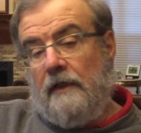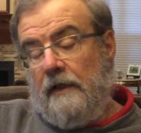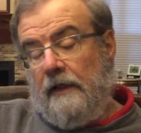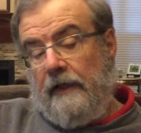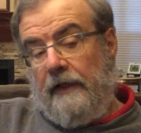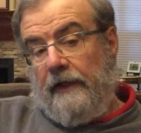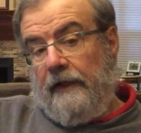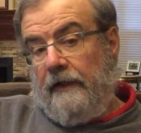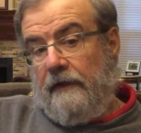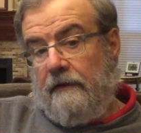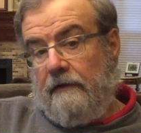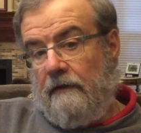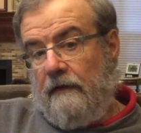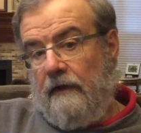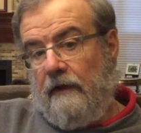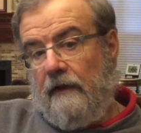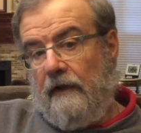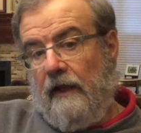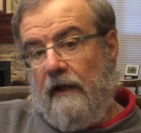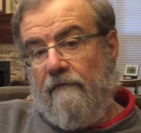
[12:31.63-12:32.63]
and
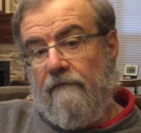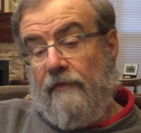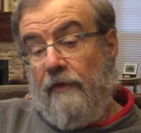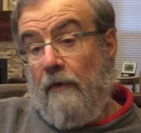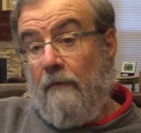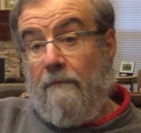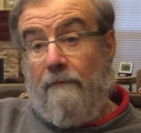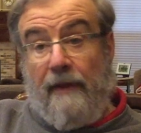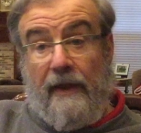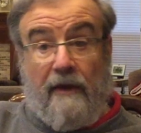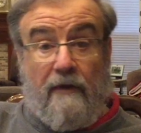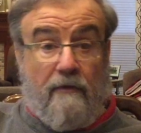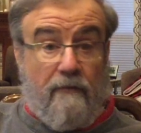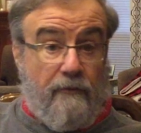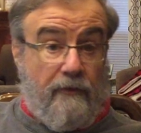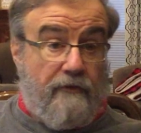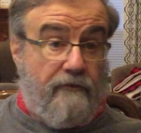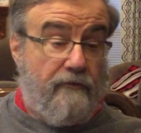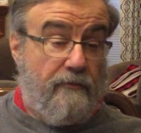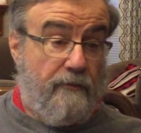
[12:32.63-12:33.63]
have their Baal
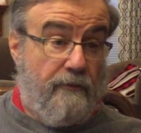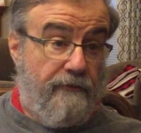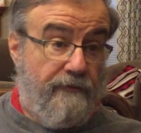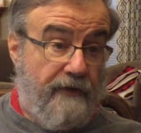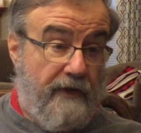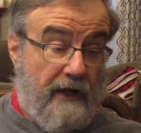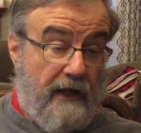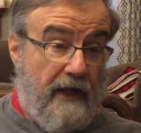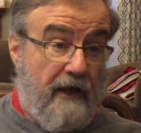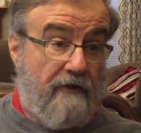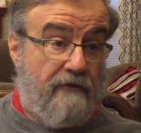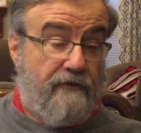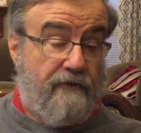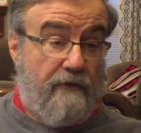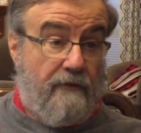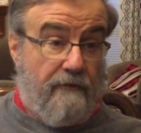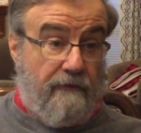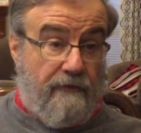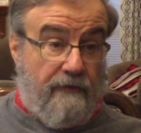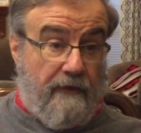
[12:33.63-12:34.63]
rituals at
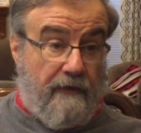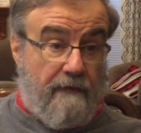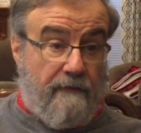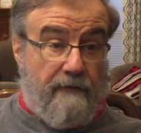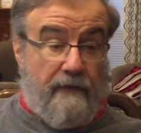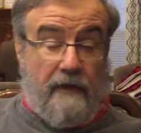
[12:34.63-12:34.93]
Ashtar there.